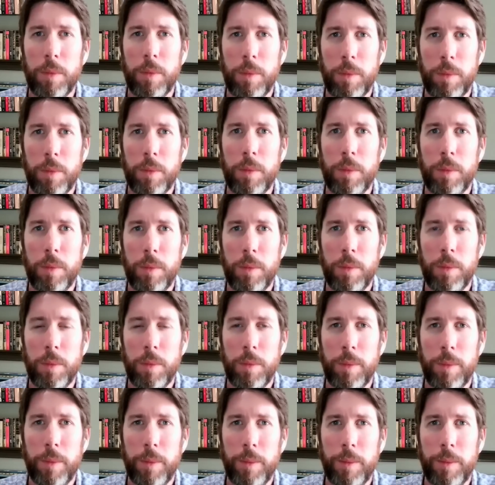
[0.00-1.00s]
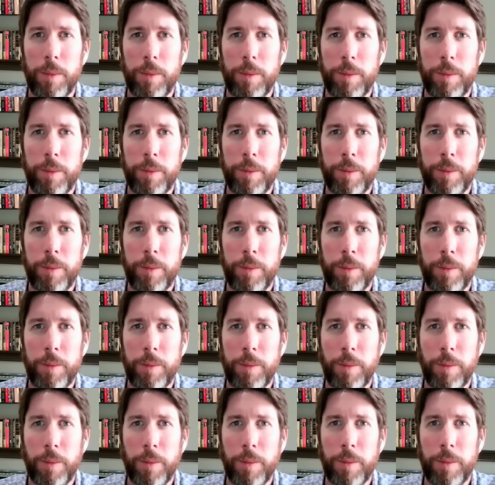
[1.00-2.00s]

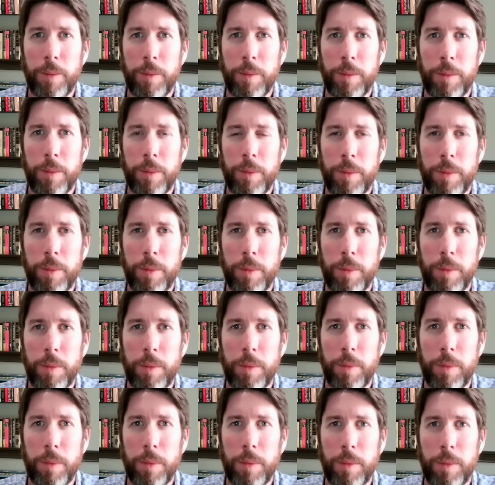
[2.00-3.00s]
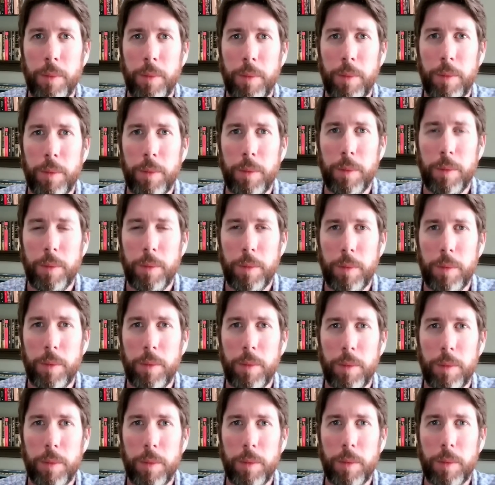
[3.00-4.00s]

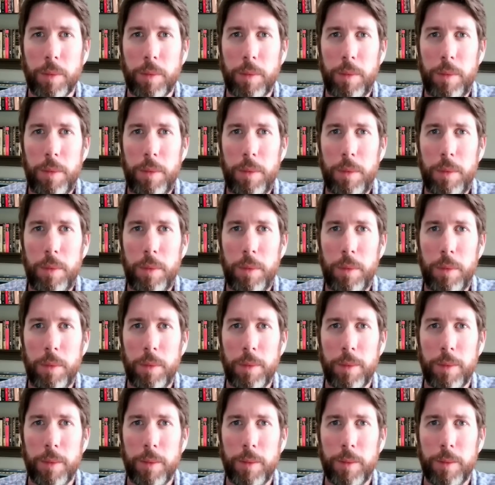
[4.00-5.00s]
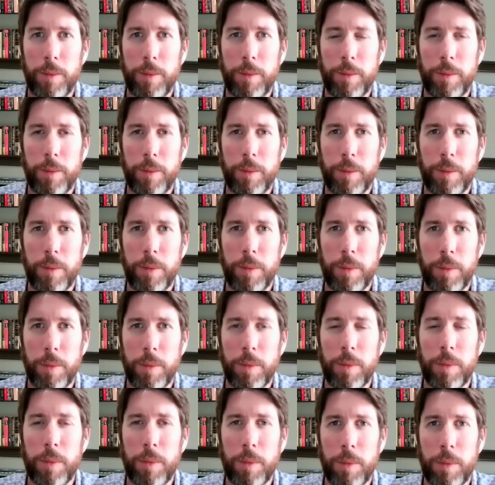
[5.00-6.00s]

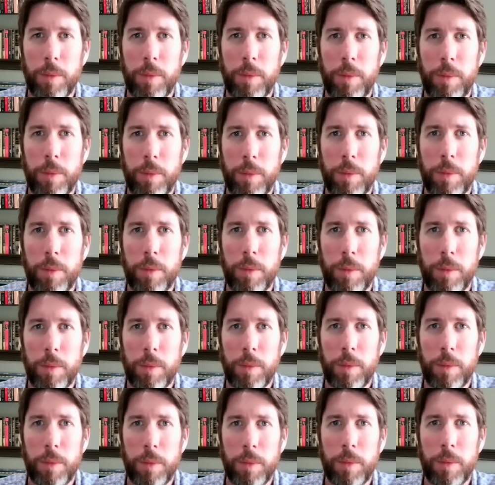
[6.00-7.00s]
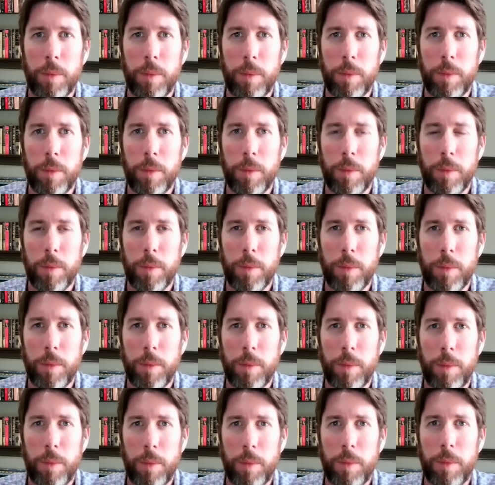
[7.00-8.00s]
[no speech]